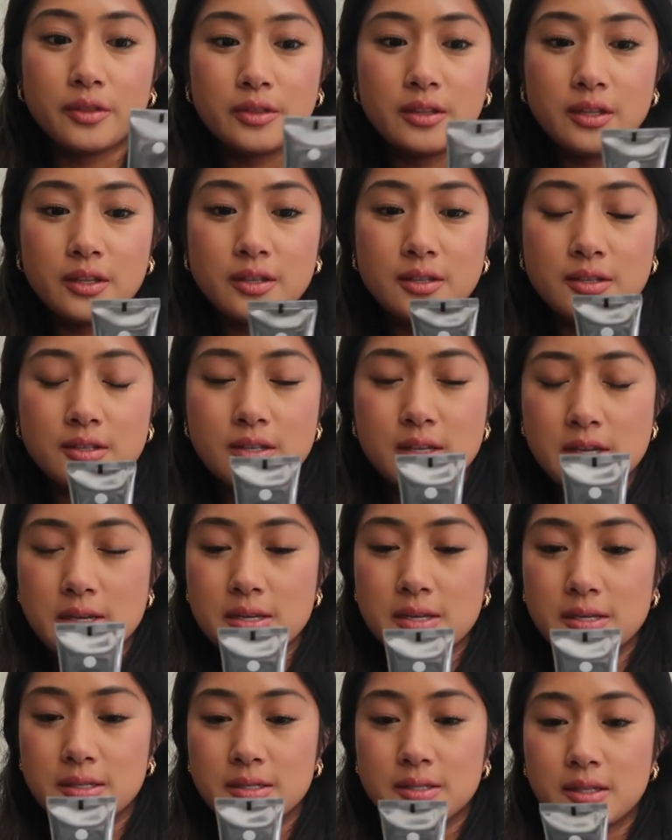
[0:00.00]
This
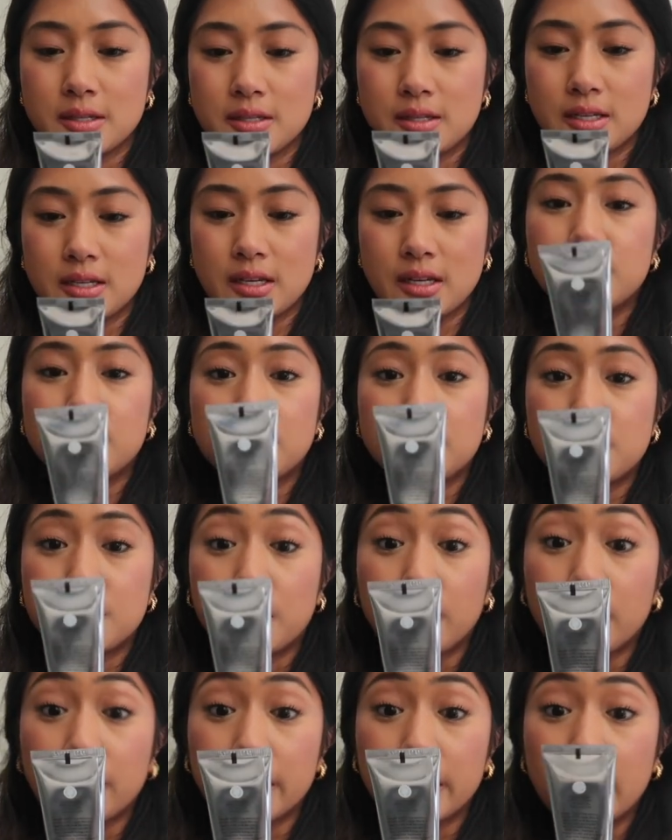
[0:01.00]
is the
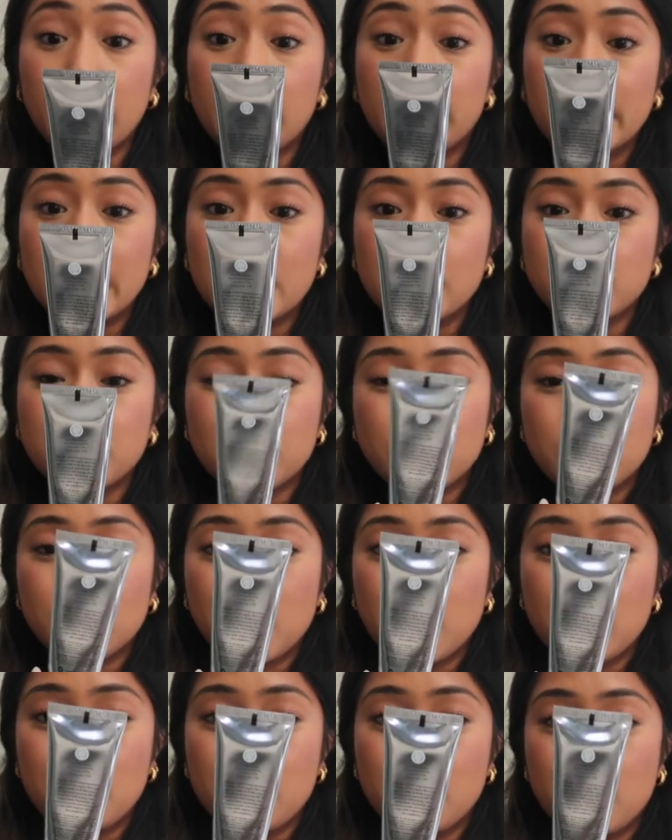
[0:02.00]
Naturium Dew
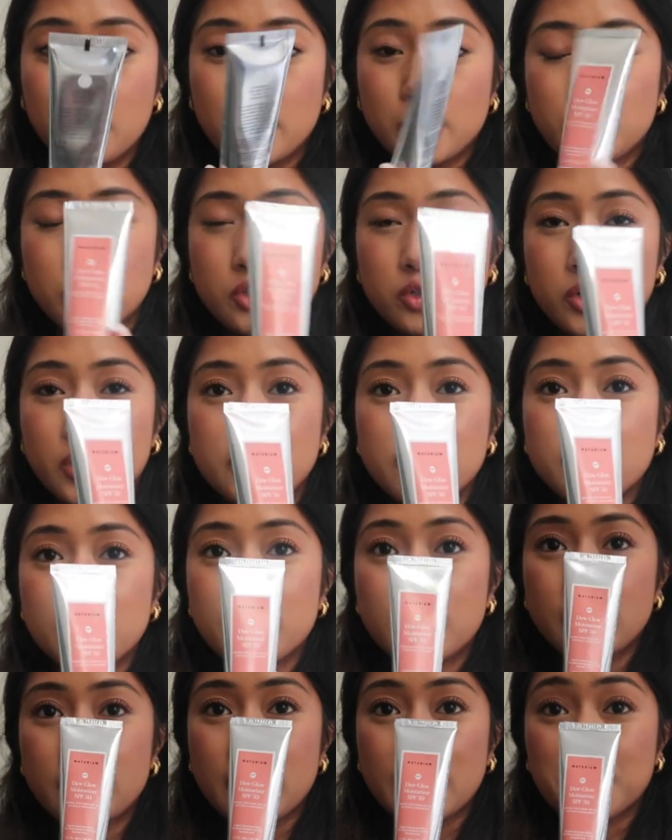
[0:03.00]
Glow
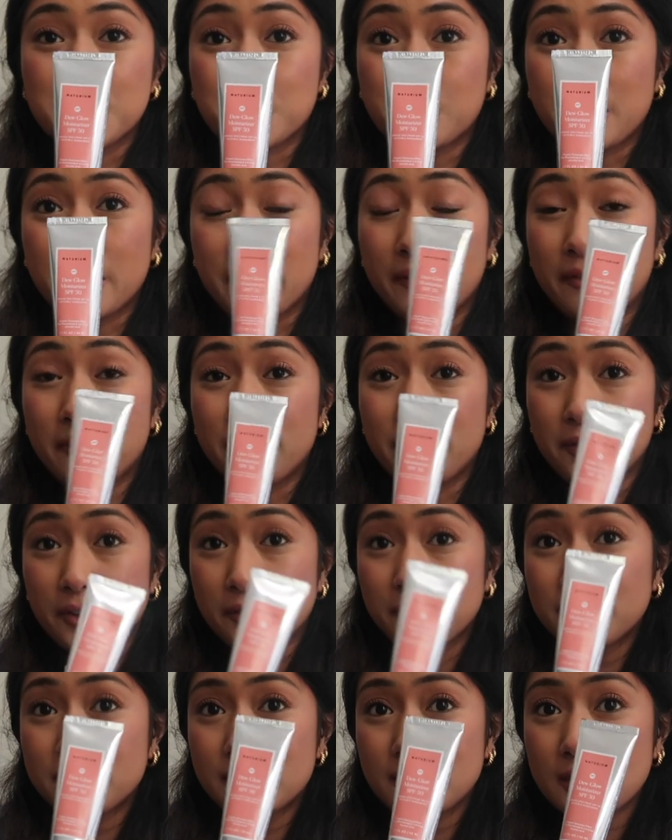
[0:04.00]
Moisturizer in SPF
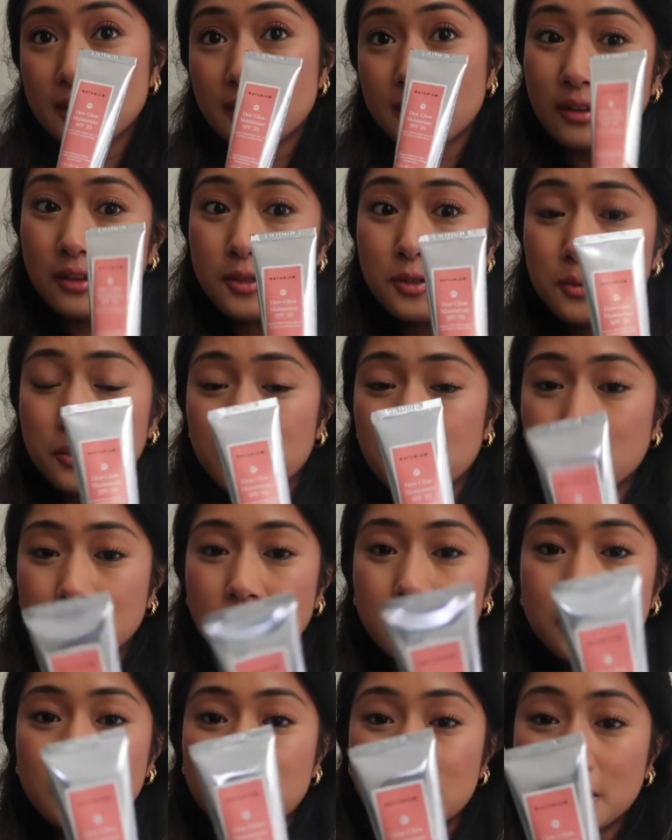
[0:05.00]
50. This
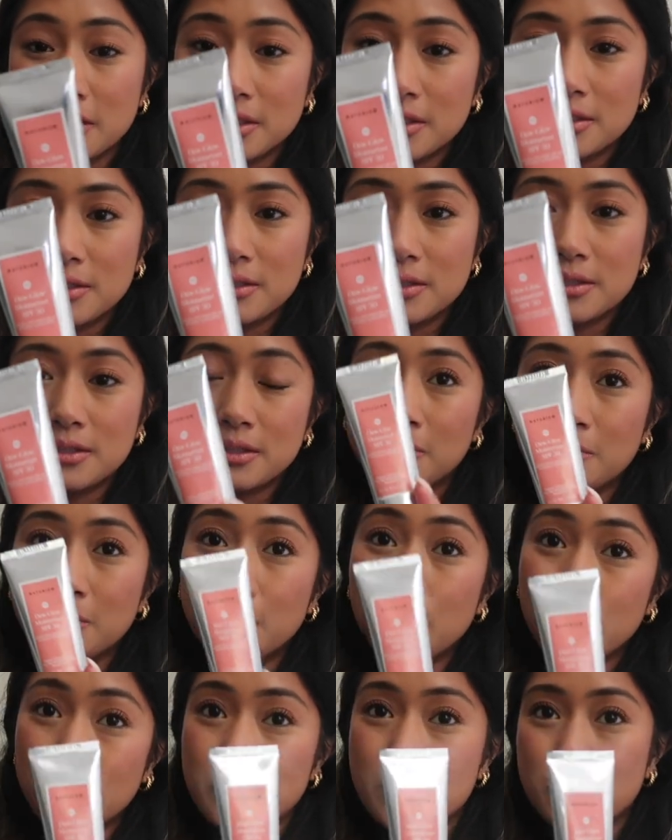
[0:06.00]
really does
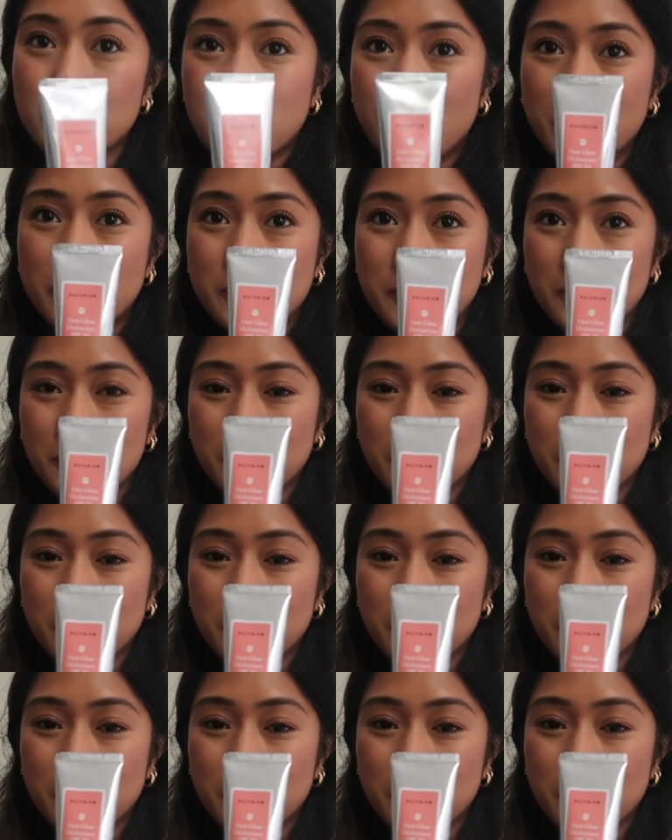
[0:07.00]
moisturize